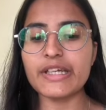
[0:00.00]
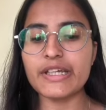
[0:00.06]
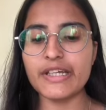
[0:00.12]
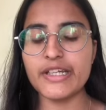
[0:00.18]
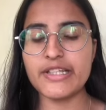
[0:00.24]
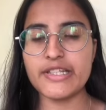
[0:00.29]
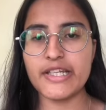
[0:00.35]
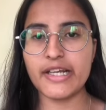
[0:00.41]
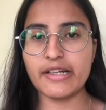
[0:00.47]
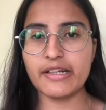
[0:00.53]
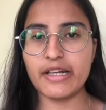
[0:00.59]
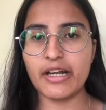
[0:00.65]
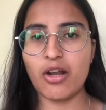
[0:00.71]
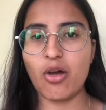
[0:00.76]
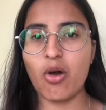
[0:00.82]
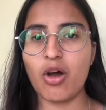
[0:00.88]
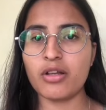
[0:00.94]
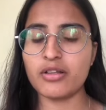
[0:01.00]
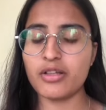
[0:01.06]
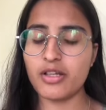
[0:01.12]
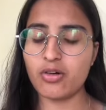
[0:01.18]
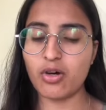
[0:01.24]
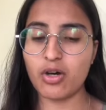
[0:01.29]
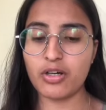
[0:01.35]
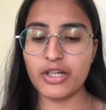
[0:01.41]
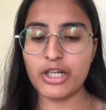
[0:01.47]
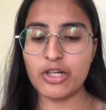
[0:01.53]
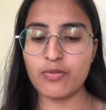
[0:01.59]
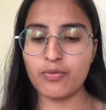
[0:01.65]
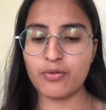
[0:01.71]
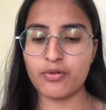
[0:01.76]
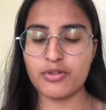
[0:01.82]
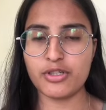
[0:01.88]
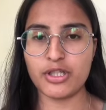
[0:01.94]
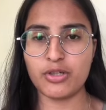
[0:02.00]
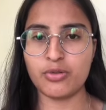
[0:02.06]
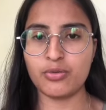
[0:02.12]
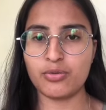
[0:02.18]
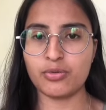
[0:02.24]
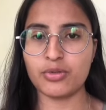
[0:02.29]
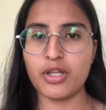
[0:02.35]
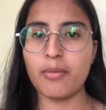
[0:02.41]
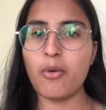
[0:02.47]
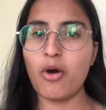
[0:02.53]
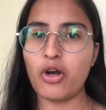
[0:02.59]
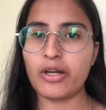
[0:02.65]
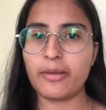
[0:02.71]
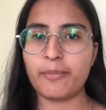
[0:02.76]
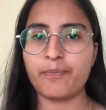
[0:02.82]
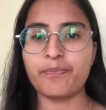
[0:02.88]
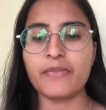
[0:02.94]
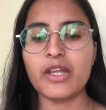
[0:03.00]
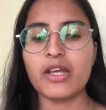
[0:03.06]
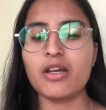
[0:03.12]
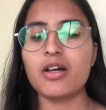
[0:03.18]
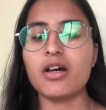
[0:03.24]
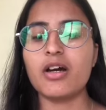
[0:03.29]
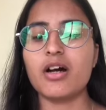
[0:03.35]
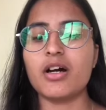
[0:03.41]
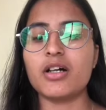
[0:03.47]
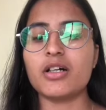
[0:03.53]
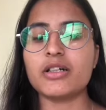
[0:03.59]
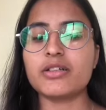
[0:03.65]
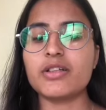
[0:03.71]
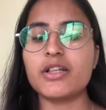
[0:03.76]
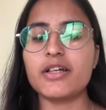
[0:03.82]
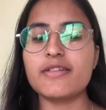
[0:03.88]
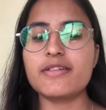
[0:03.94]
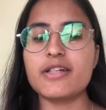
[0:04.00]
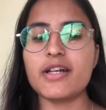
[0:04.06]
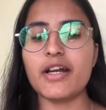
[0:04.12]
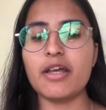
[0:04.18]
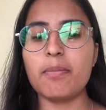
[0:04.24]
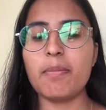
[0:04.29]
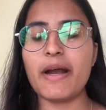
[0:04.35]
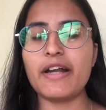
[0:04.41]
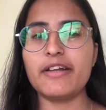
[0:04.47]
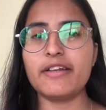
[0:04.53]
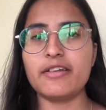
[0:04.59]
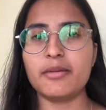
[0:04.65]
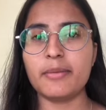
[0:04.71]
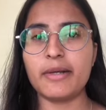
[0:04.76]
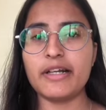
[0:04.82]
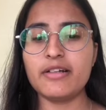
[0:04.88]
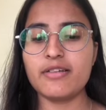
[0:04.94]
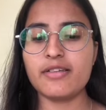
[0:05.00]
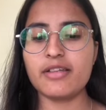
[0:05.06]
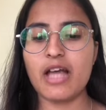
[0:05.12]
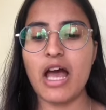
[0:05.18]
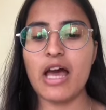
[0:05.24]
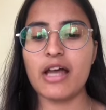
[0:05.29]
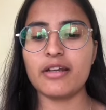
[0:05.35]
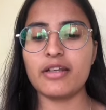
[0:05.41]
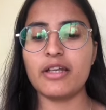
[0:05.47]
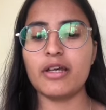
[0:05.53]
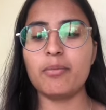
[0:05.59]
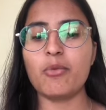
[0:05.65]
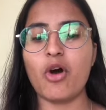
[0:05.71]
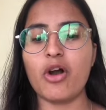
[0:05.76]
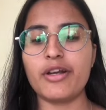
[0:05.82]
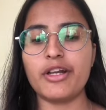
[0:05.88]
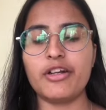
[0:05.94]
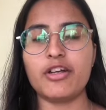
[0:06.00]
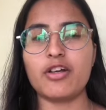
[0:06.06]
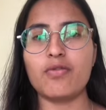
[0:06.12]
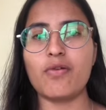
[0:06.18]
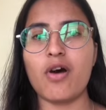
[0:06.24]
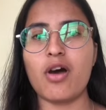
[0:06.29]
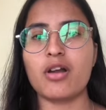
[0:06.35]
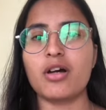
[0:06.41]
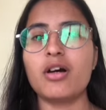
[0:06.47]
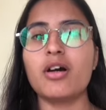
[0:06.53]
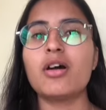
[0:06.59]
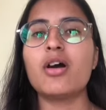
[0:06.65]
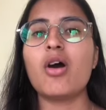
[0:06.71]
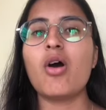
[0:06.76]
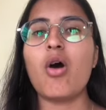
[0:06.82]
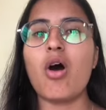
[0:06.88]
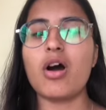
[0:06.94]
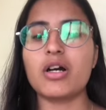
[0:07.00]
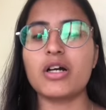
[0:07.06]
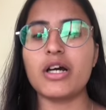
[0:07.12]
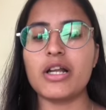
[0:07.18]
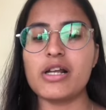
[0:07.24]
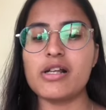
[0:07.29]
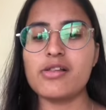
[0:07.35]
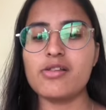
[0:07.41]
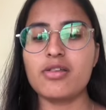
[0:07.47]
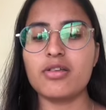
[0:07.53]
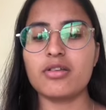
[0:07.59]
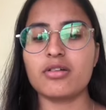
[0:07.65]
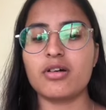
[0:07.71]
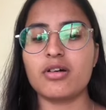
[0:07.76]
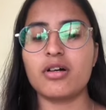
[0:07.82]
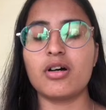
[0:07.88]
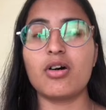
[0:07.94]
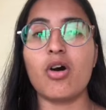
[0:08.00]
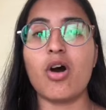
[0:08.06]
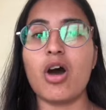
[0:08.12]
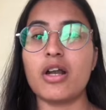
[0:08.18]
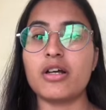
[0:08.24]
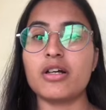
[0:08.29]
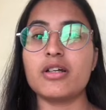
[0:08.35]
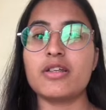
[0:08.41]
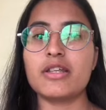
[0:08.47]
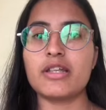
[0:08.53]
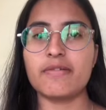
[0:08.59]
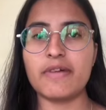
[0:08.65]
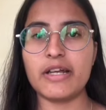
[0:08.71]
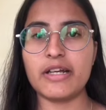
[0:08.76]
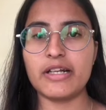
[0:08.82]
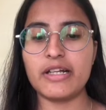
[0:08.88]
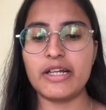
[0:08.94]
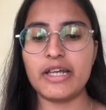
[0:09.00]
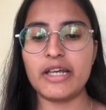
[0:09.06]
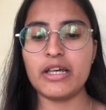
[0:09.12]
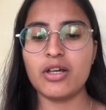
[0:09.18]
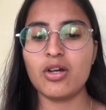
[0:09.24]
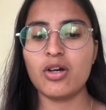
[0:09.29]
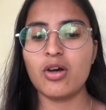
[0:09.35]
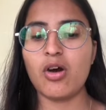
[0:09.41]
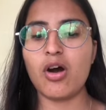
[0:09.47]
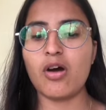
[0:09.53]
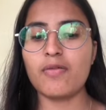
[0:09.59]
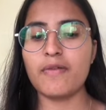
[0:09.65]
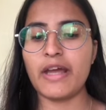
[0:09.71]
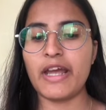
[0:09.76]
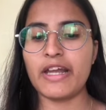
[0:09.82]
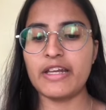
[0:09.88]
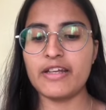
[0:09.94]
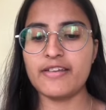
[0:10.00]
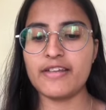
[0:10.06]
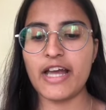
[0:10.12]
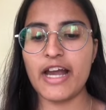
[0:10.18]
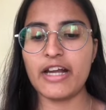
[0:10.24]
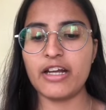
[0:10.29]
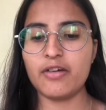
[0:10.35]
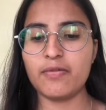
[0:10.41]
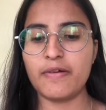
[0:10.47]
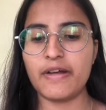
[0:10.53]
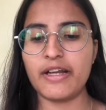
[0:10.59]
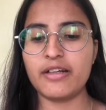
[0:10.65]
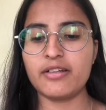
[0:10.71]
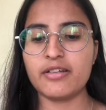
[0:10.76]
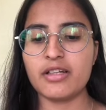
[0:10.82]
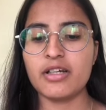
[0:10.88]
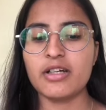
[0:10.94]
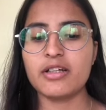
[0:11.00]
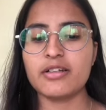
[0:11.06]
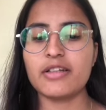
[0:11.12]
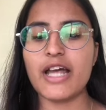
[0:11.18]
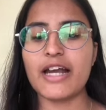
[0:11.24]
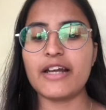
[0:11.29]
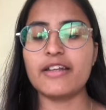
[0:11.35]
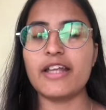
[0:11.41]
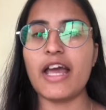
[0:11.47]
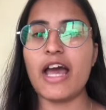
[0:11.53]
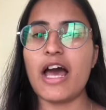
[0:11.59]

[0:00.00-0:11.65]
injected or infused into the body. The study participants are the monitor for a occurrence or a severity of any side effects that